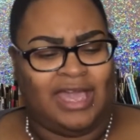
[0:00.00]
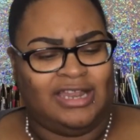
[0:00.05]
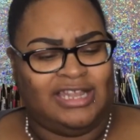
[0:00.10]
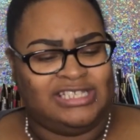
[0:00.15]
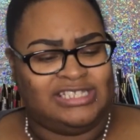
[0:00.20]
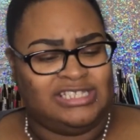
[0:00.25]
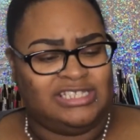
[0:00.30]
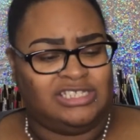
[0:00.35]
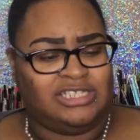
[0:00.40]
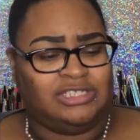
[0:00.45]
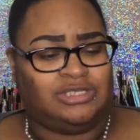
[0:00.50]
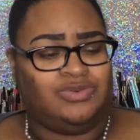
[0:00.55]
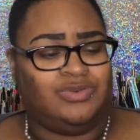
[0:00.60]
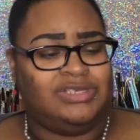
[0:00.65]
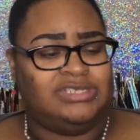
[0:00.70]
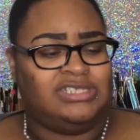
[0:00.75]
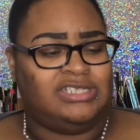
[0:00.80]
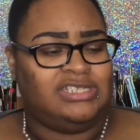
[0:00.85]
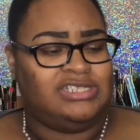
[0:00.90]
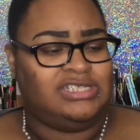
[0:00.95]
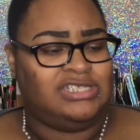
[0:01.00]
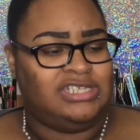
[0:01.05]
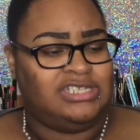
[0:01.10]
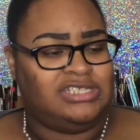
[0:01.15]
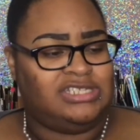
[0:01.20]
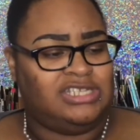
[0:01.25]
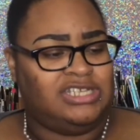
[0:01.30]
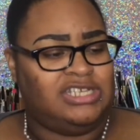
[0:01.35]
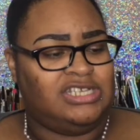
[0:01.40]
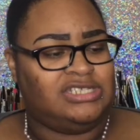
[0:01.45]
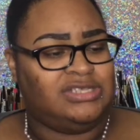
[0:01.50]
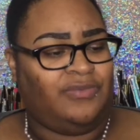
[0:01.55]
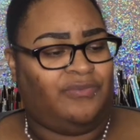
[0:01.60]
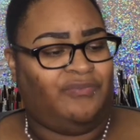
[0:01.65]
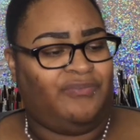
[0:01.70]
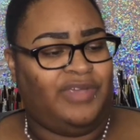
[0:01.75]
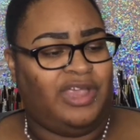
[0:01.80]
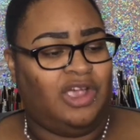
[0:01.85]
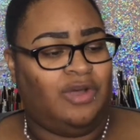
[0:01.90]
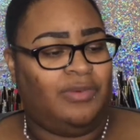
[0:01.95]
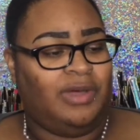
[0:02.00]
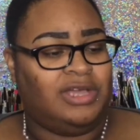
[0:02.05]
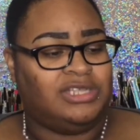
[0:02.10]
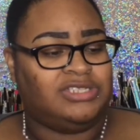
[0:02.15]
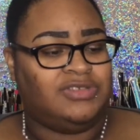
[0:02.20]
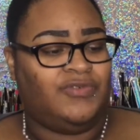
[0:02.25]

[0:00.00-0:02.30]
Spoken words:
And this is the Twisted Sisters Farewell